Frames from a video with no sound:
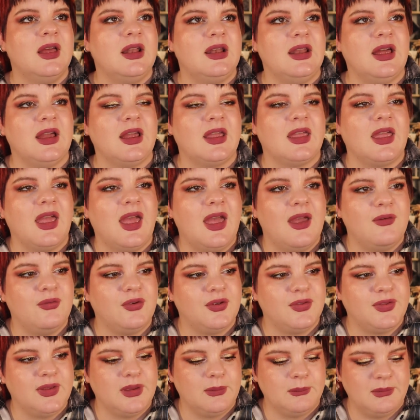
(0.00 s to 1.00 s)
like
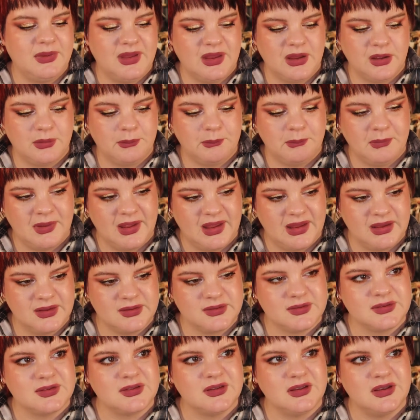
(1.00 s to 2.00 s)
everything being a
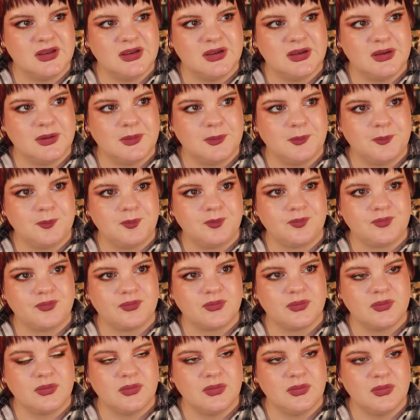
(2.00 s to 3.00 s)
maze,
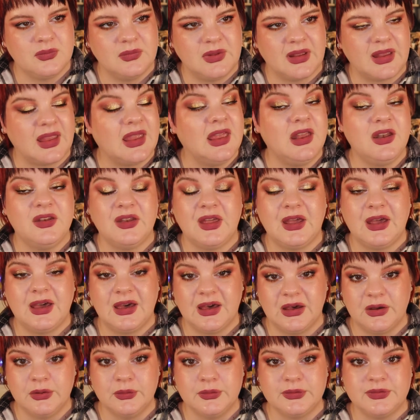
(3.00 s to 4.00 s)
like in the
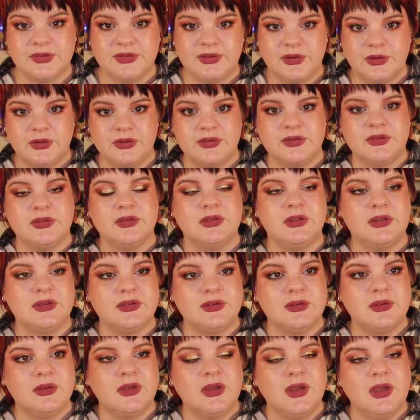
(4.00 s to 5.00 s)
house there's
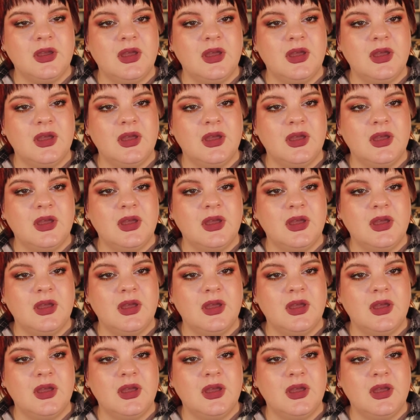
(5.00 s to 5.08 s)
this